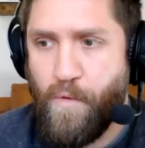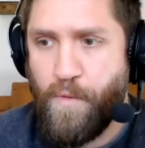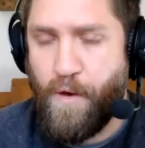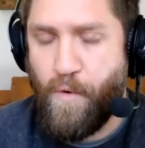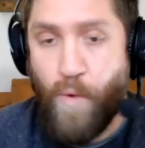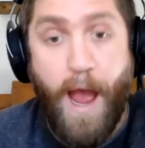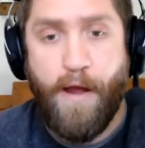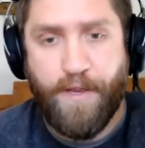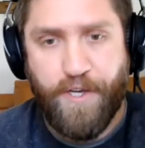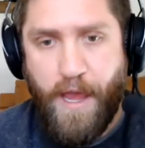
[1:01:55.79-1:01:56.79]
that we are
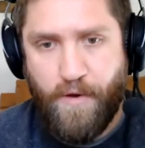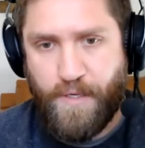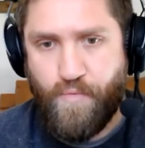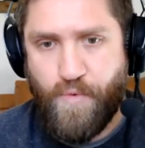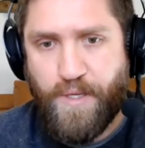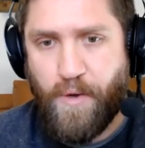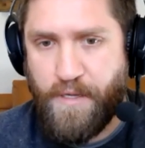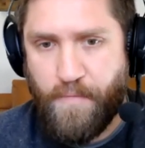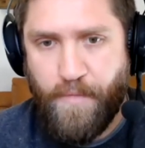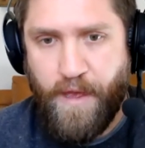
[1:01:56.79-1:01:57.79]
actually here as a
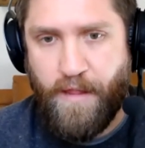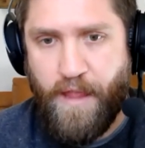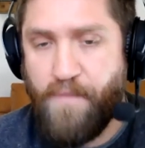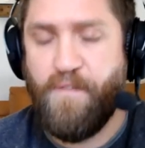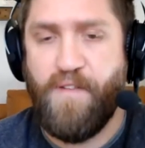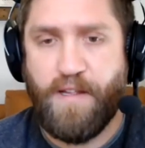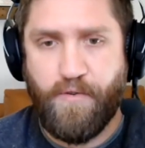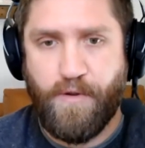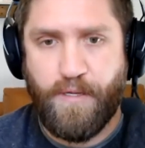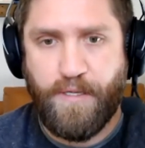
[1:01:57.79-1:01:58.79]
resource. And, and if a
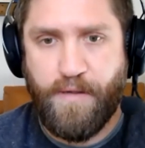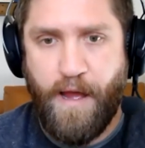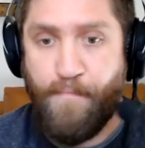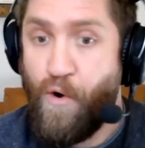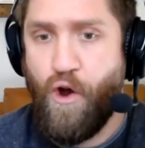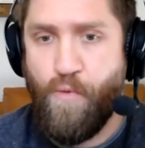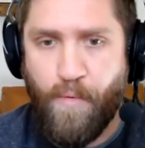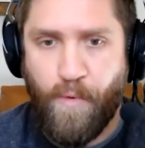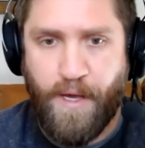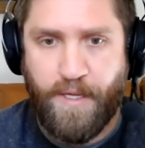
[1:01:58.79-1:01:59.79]
vendor is uh, more
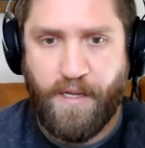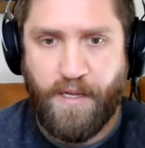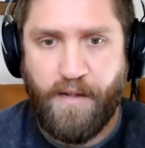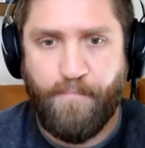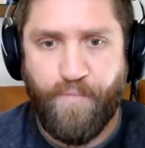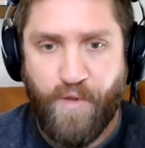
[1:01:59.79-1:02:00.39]
open with us and can,